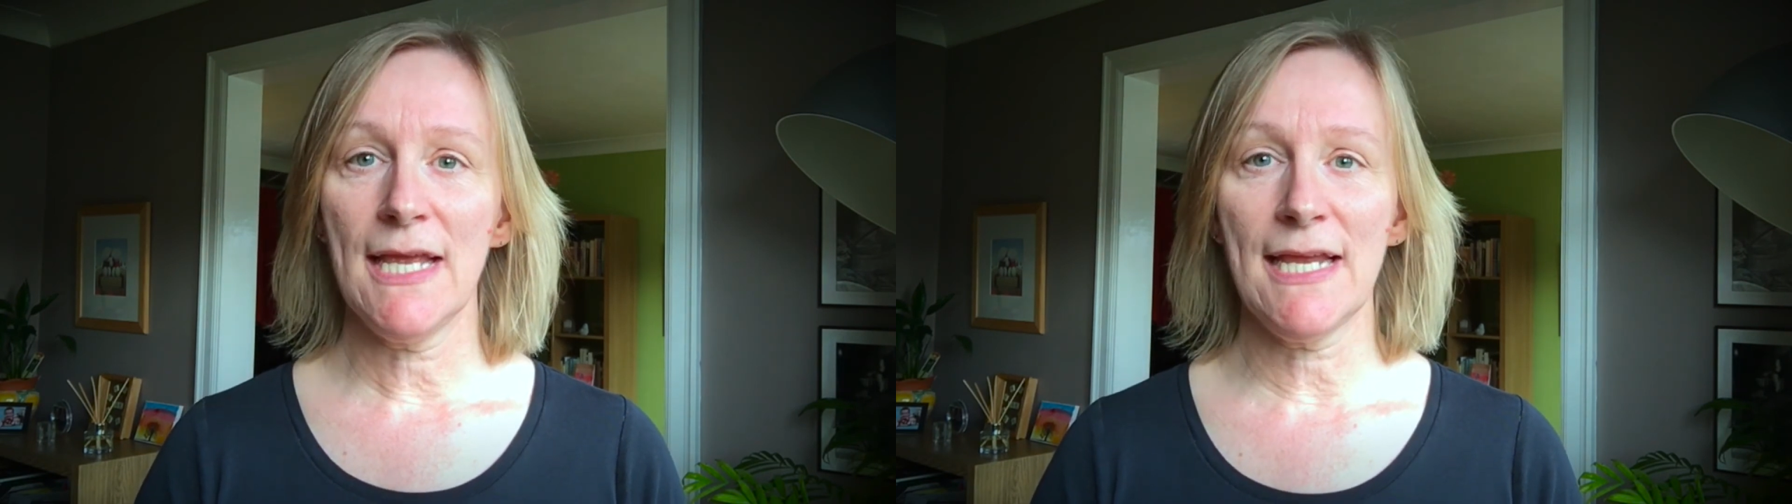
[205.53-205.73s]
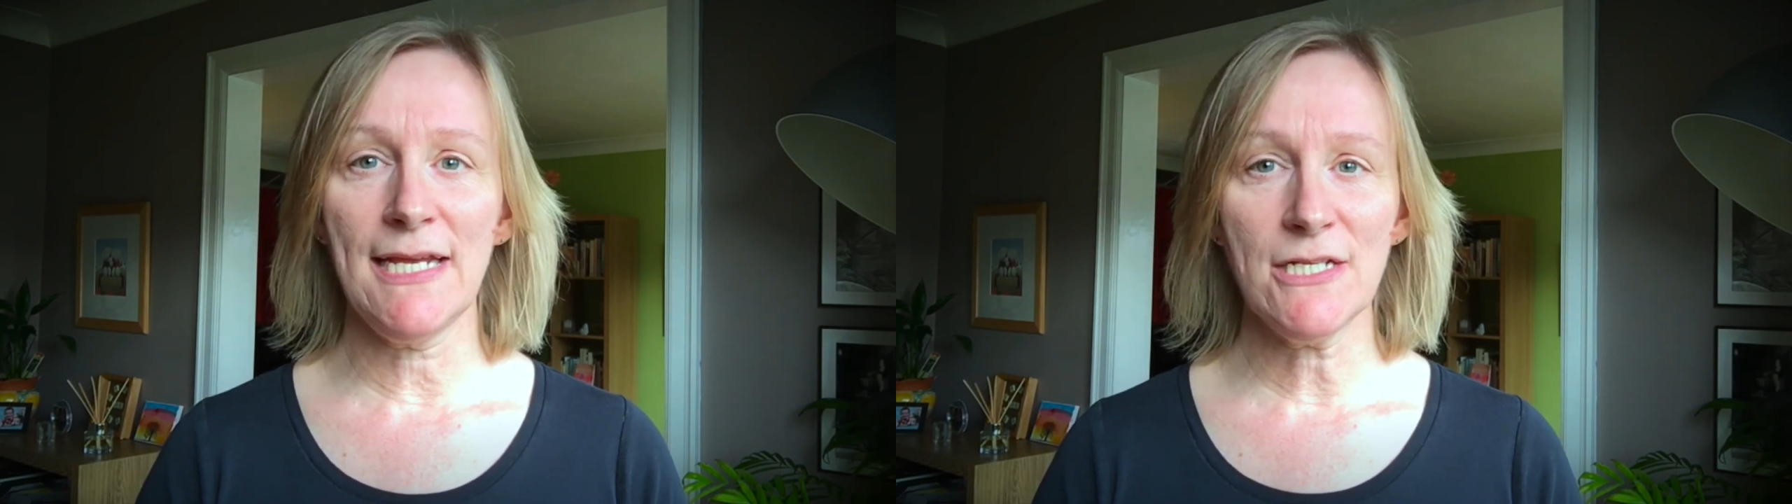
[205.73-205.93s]

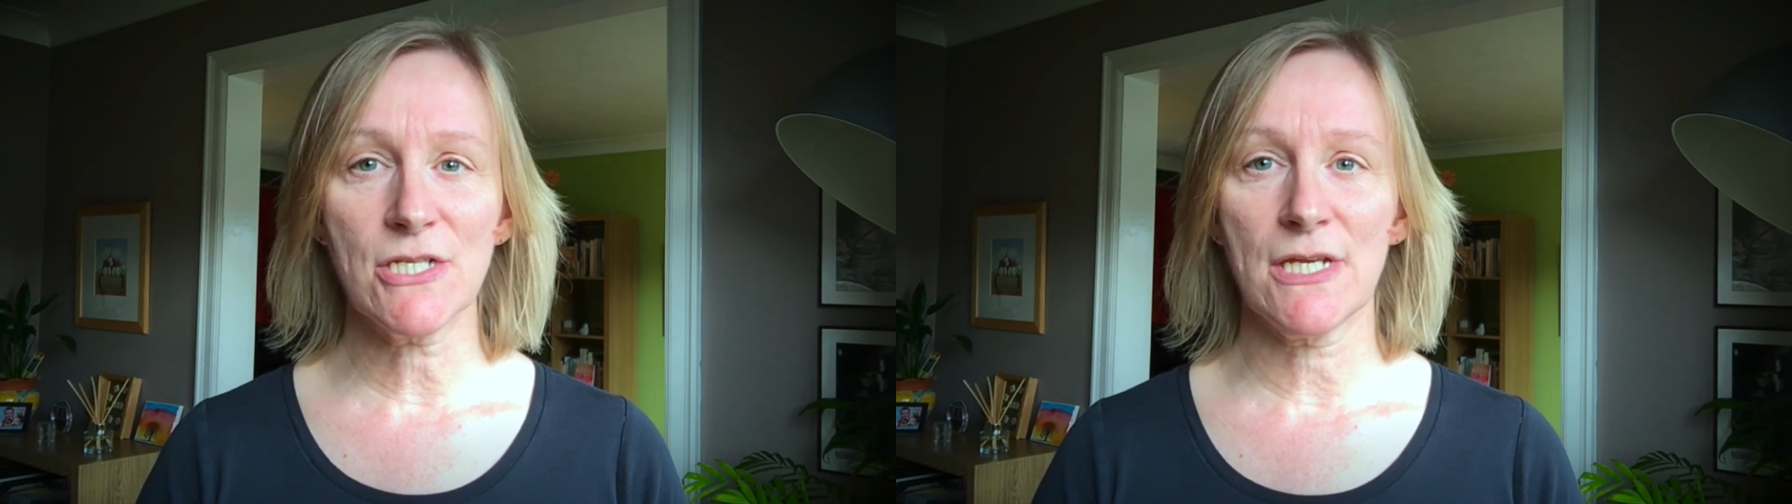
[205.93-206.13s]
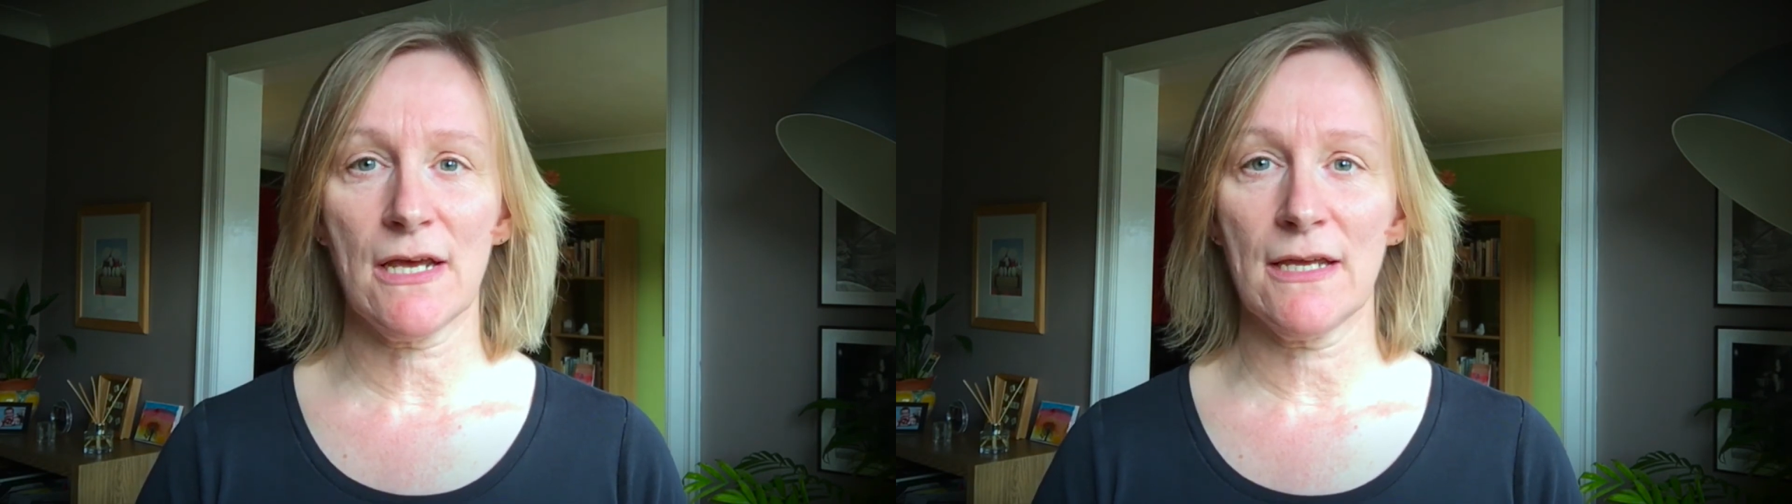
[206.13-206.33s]
Each
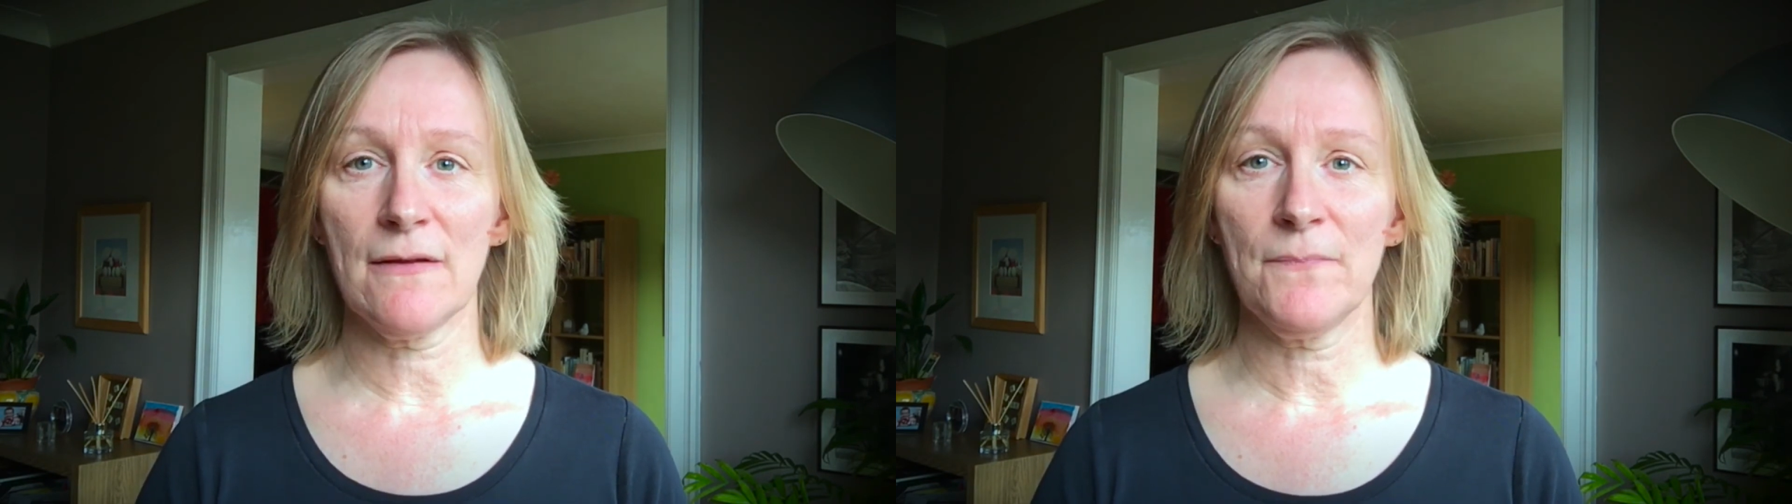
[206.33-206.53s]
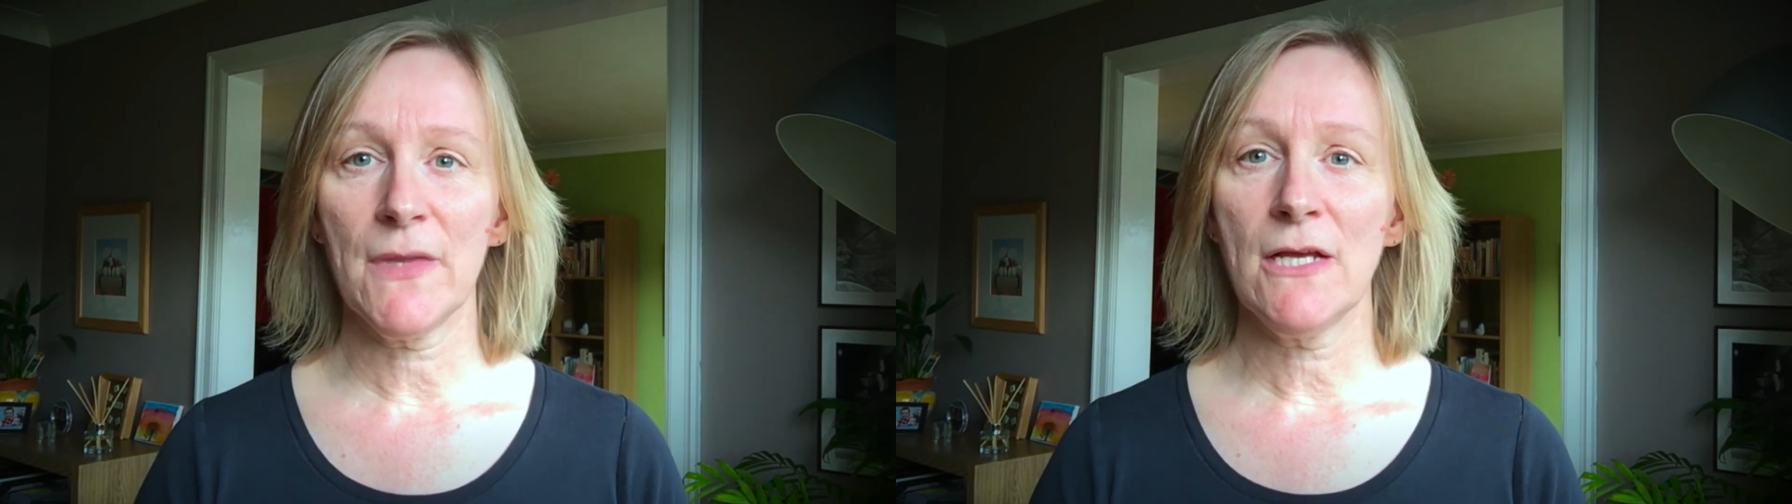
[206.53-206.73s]
day,
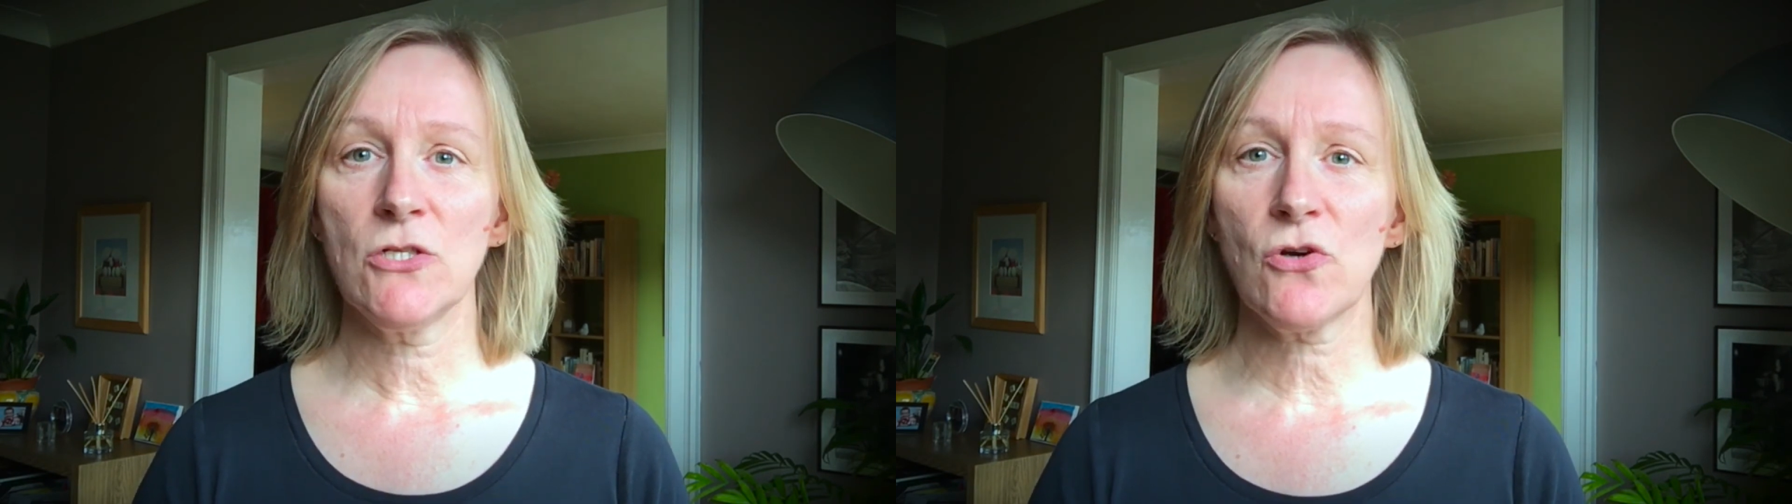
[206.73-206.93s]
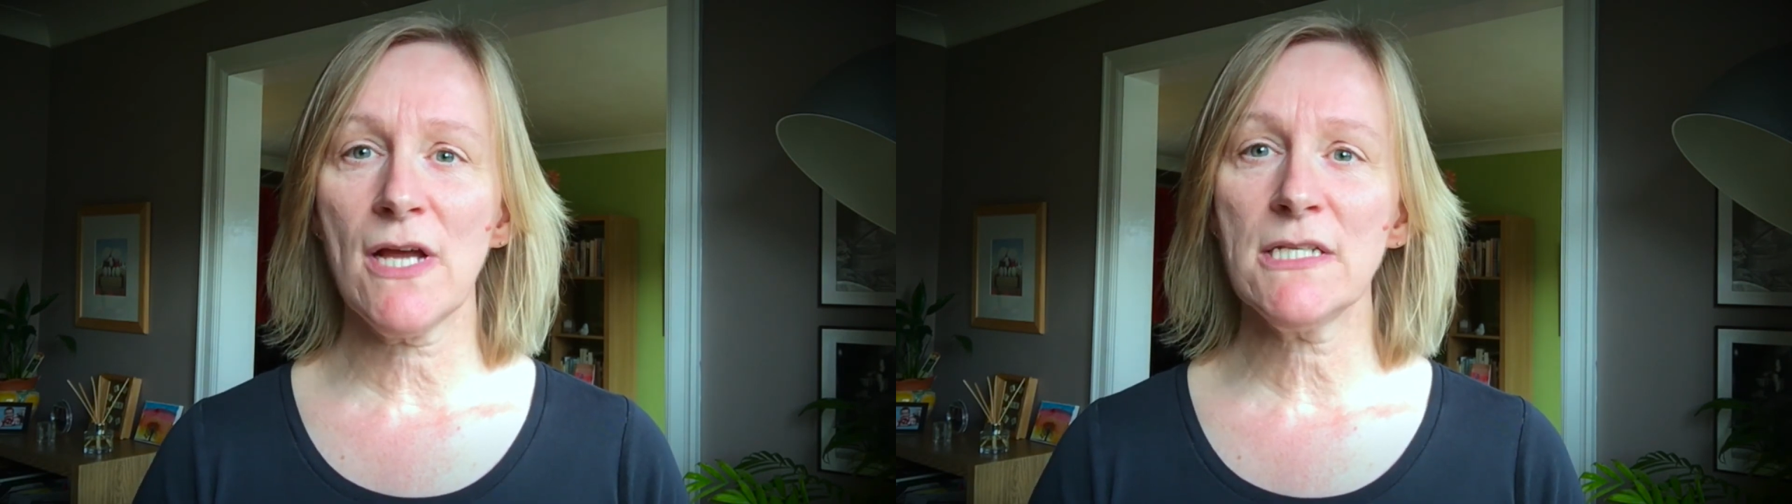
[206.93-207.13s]

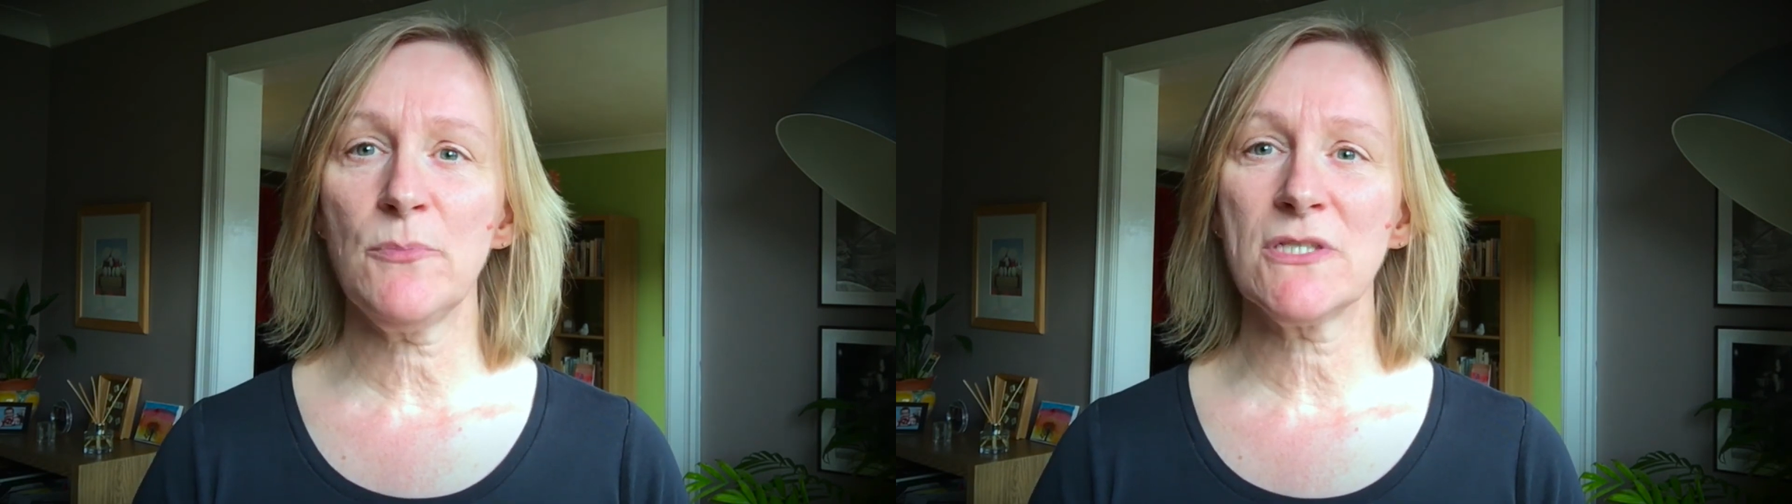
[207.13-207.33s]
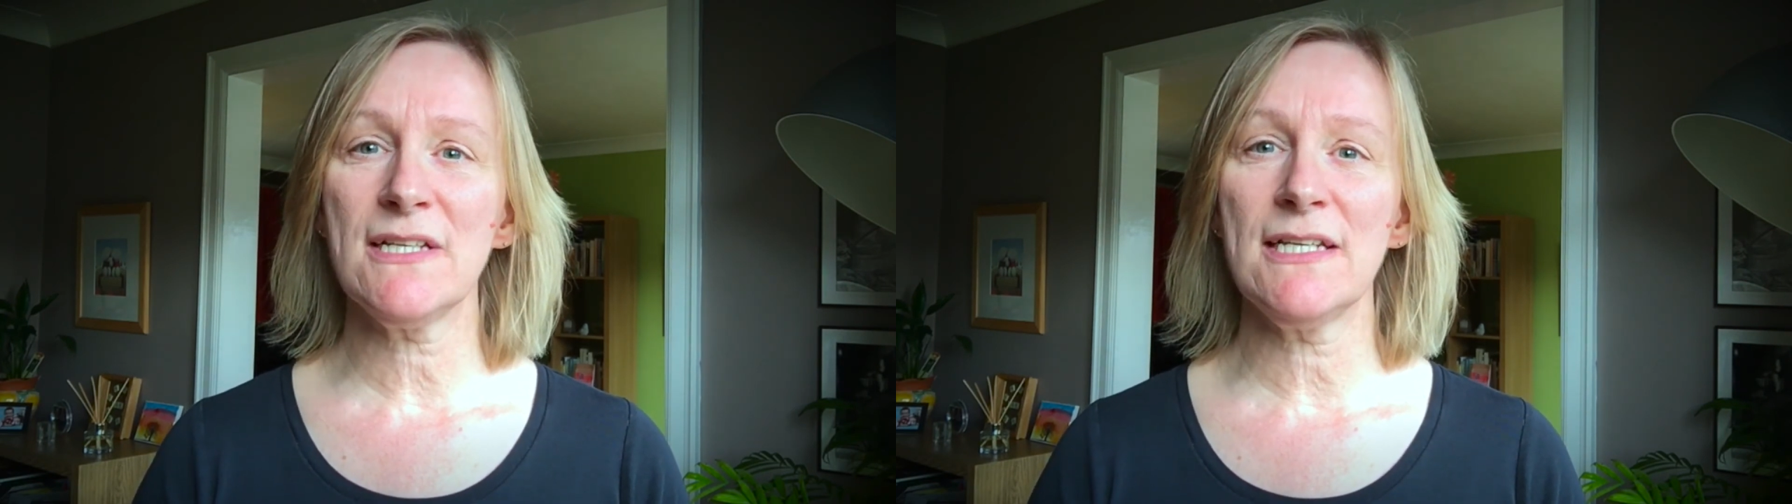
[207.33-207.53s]
try to
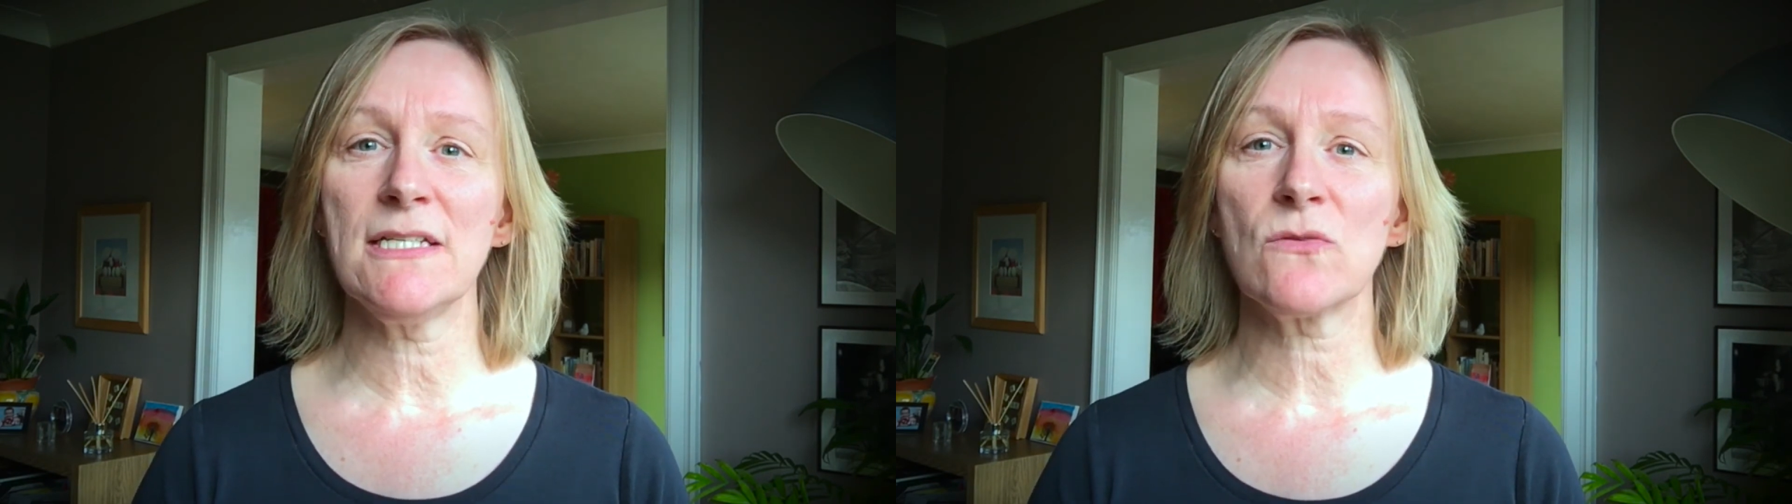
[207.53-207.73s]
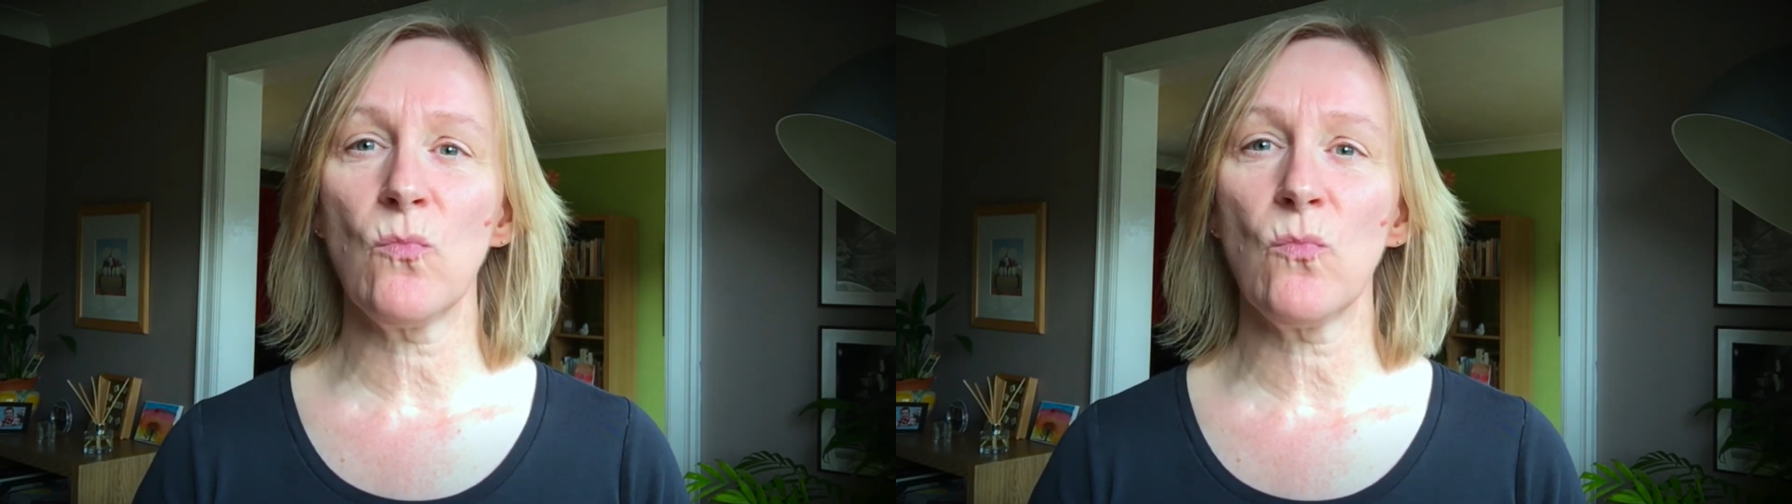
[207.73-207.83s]
put at least